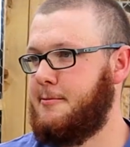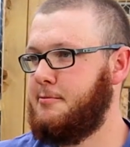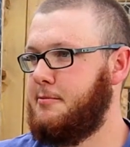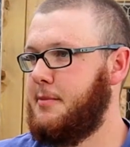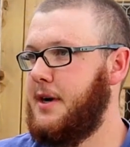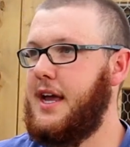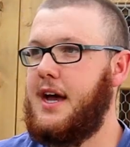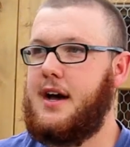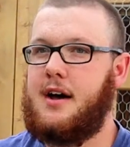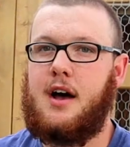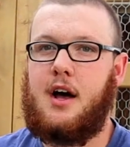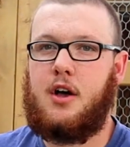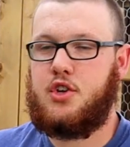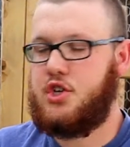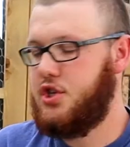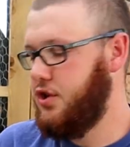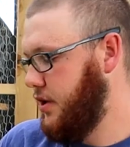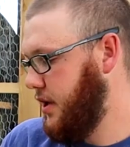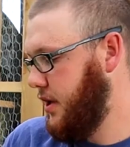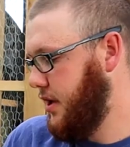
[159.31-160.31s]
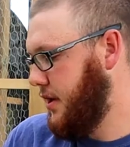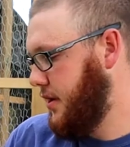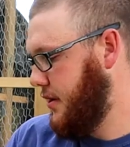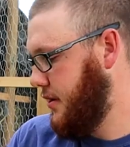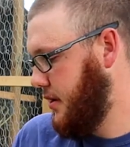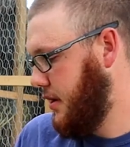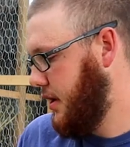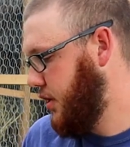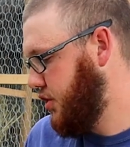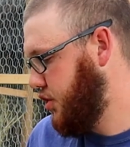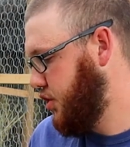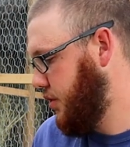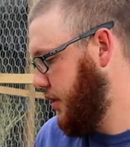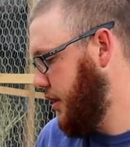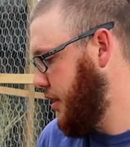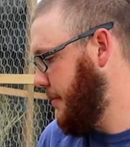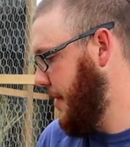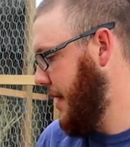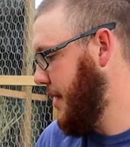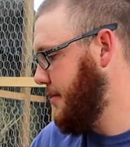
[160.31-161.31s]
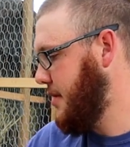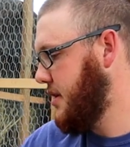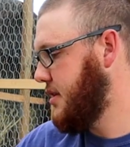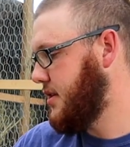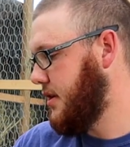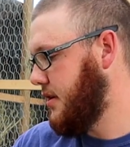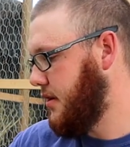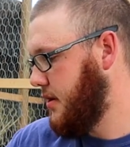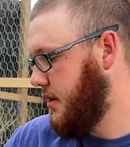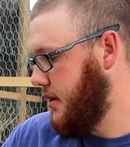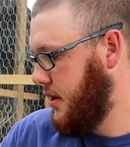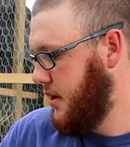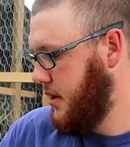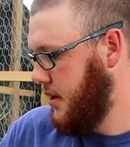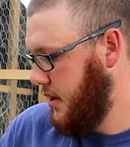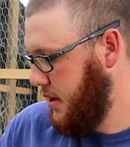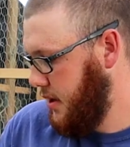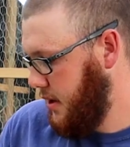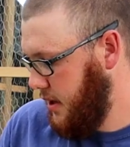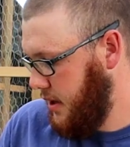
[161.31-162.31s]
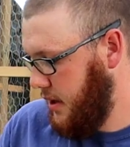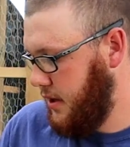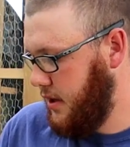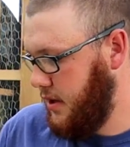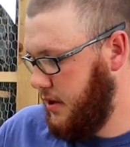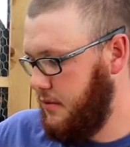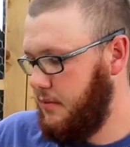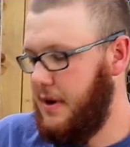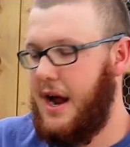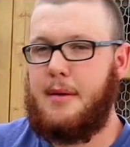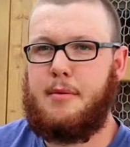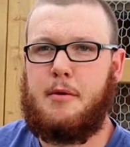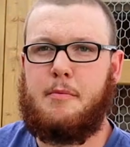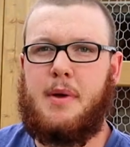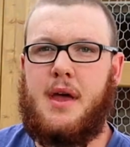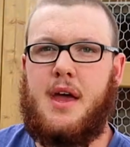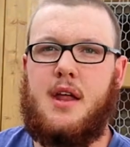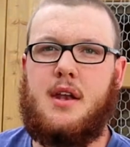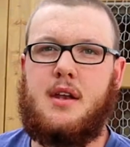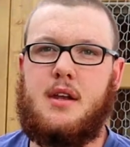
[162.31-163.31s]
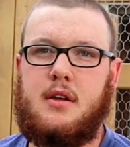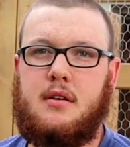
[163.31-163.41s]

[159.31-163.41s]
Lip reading: But yeah, I'll show you the babies and the rabbit pen.